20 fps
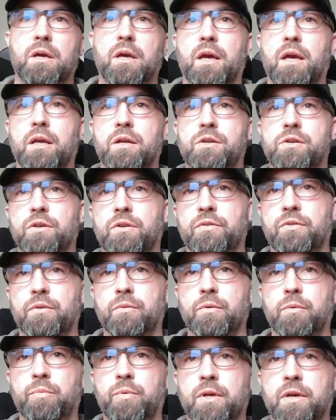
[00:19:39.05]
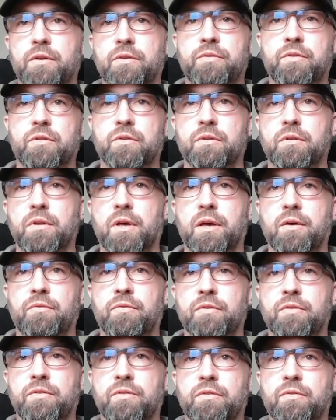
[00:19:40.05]
H is the replace, F
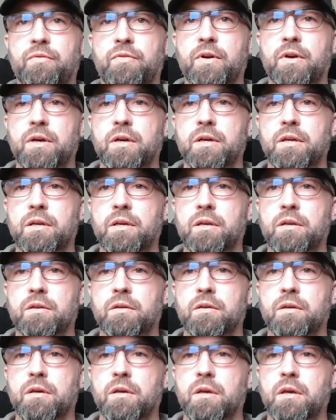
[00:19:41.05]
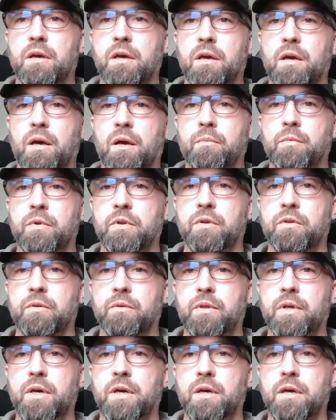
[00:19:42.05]
is the find. I'm going to do
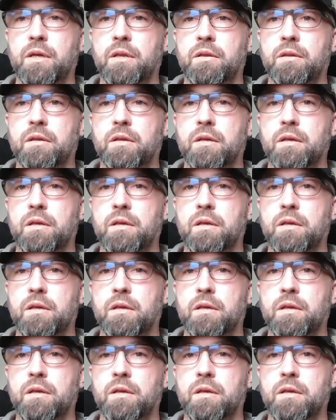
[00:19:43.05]
that.